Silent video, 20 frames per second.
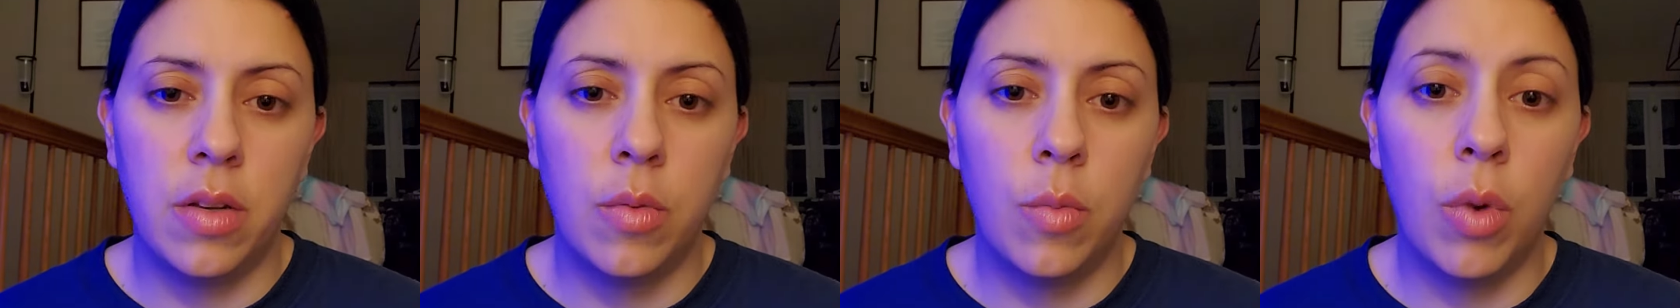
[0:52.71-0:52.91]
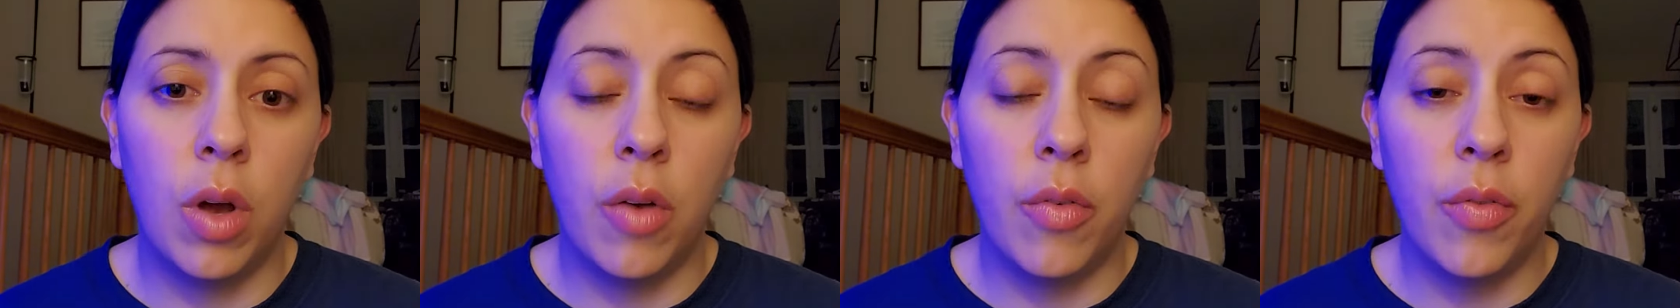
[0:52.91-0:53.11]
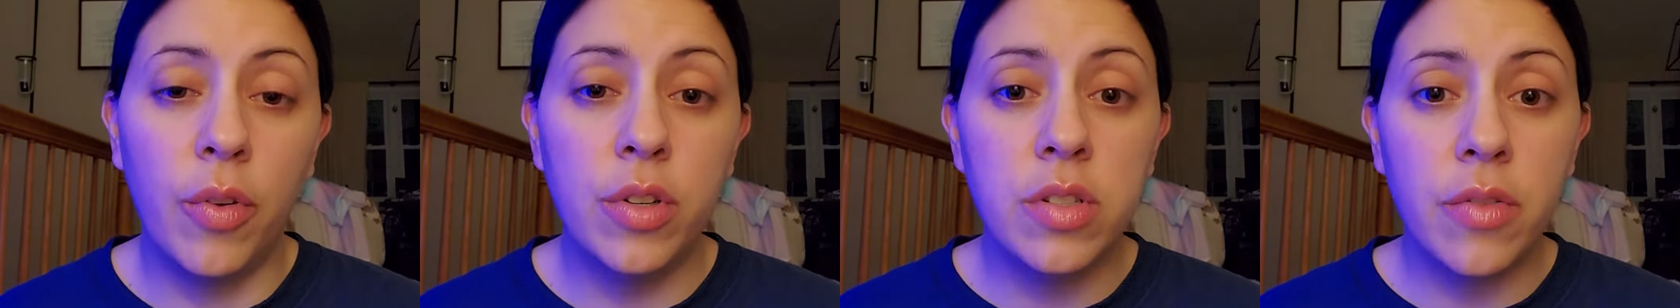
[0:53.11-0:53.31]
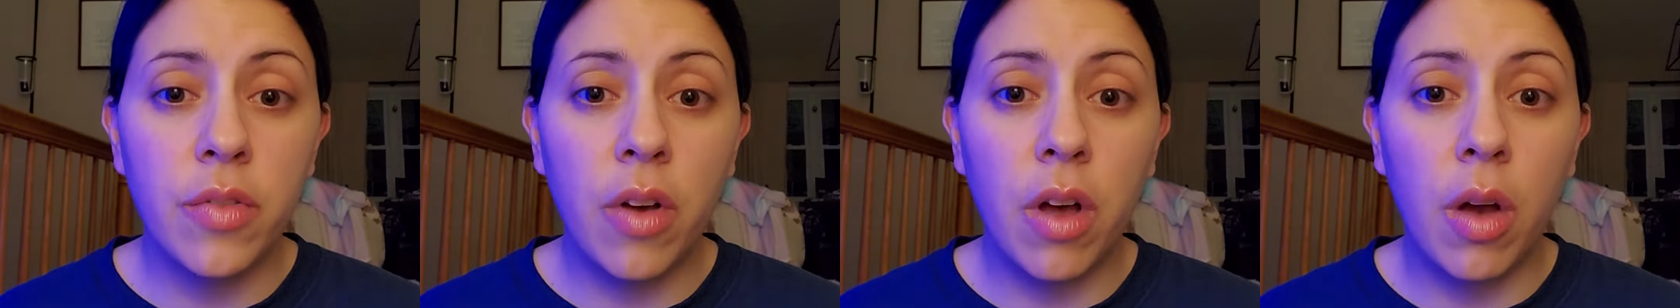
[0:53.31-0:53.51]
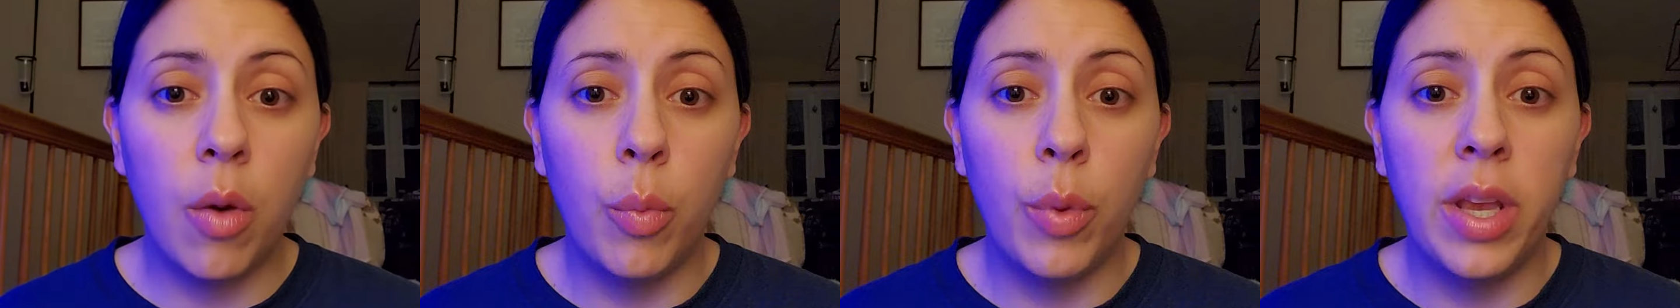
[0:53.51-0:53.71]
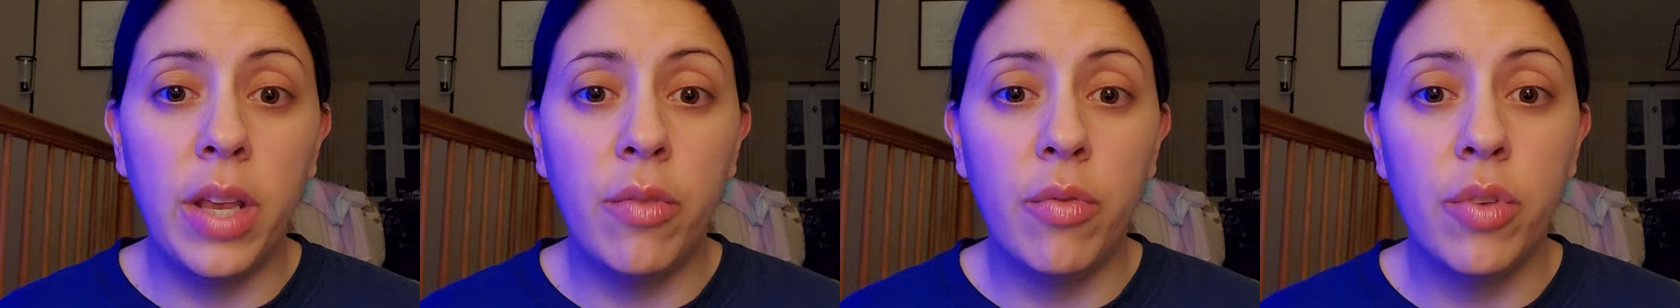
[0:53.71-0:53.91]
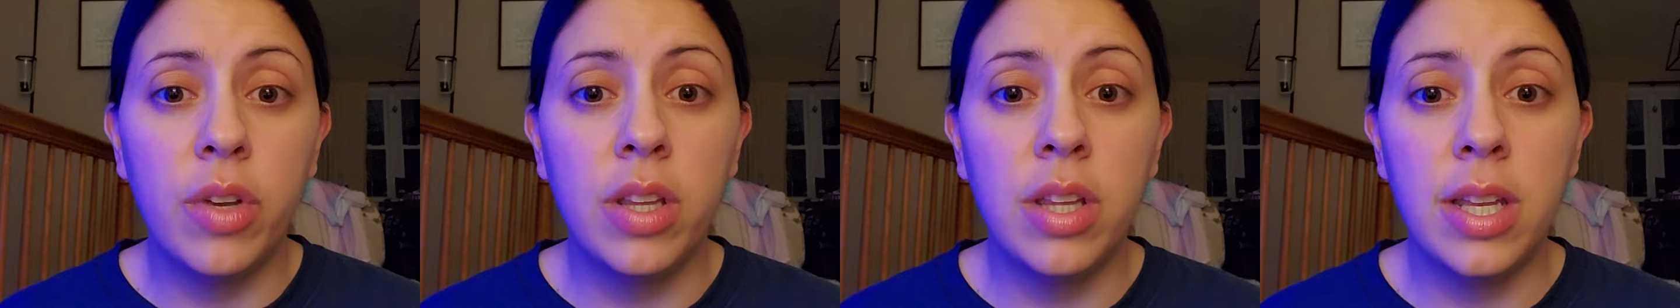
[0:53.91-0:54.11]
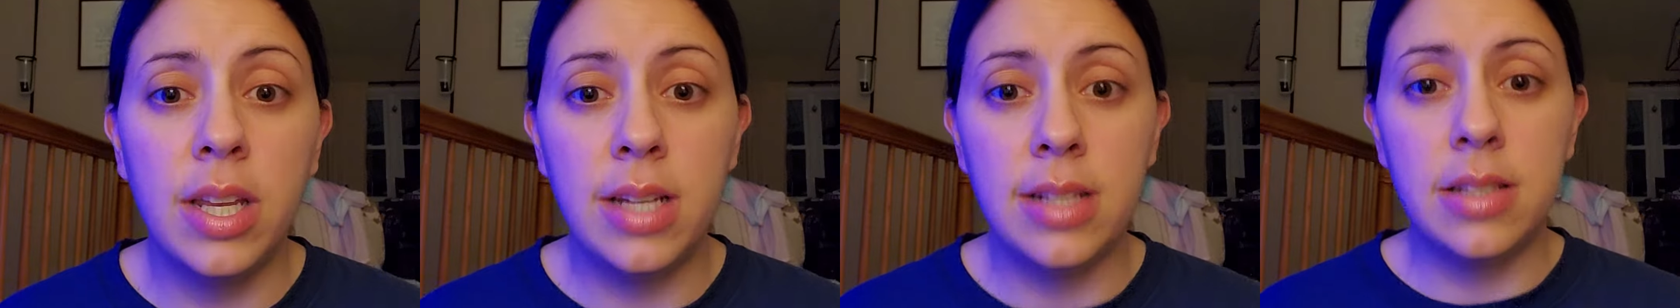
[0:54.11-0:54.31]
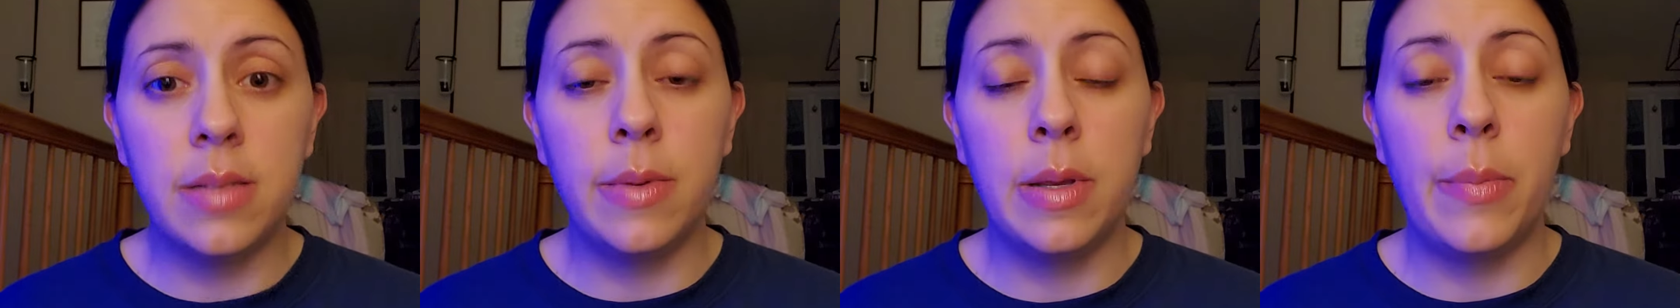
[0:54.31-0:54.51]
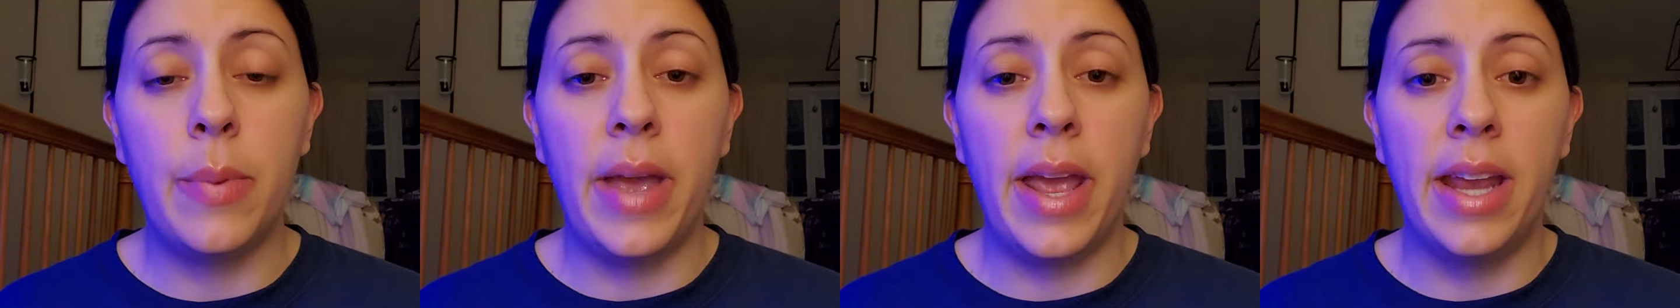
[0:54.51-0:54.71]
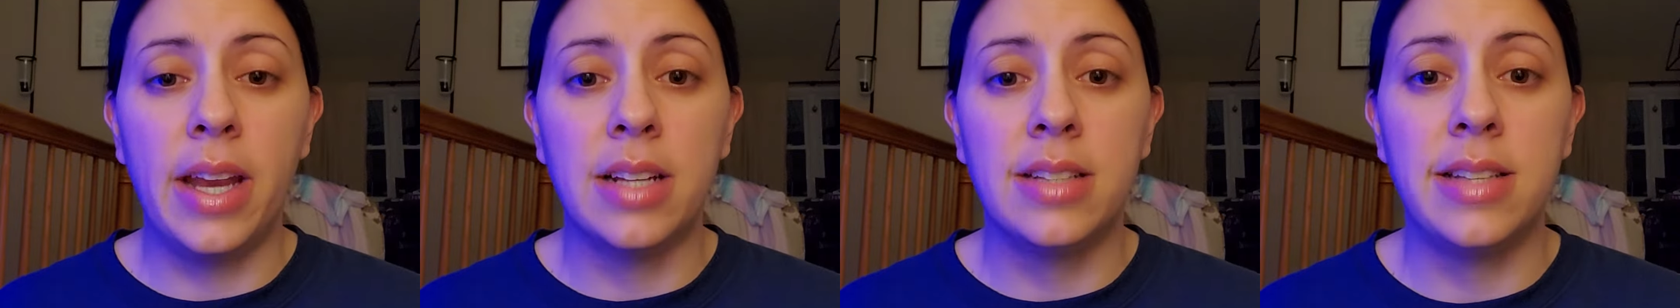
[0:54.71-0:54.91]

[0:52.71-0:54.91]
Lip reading: Well, first of all, we really need to be paying